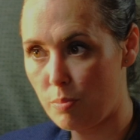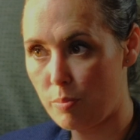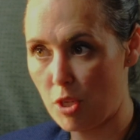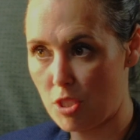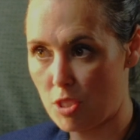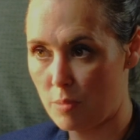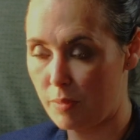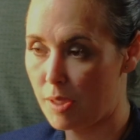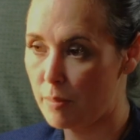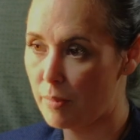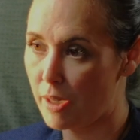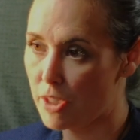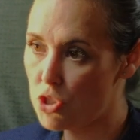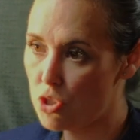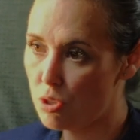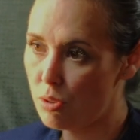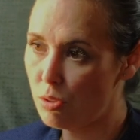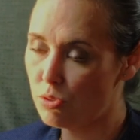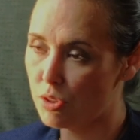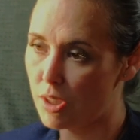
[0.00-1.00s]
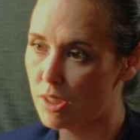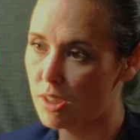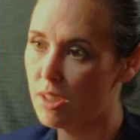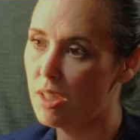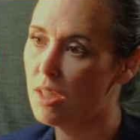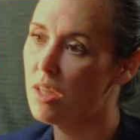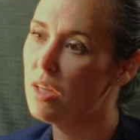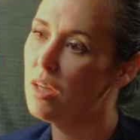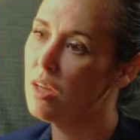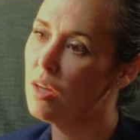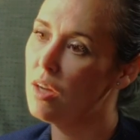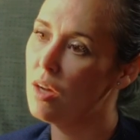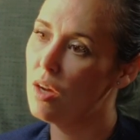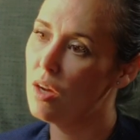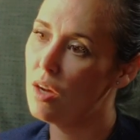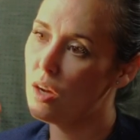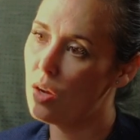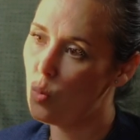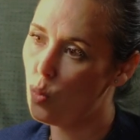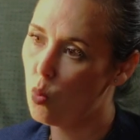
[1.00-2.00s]
possibly my children,
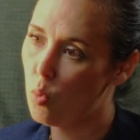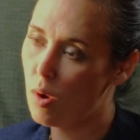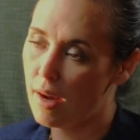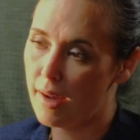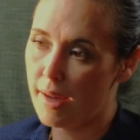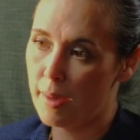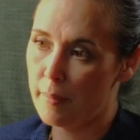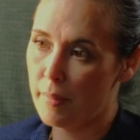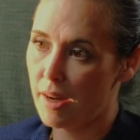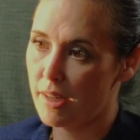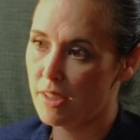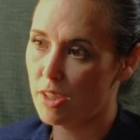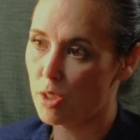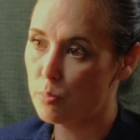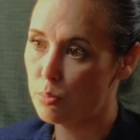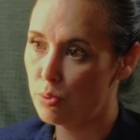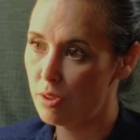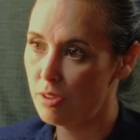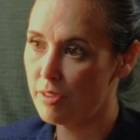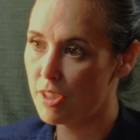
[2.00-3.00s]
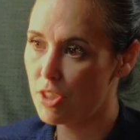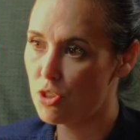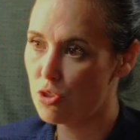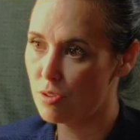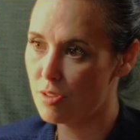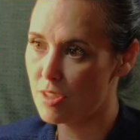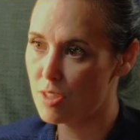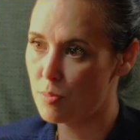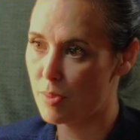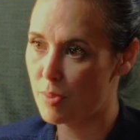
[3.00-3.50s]
why am I not privy to this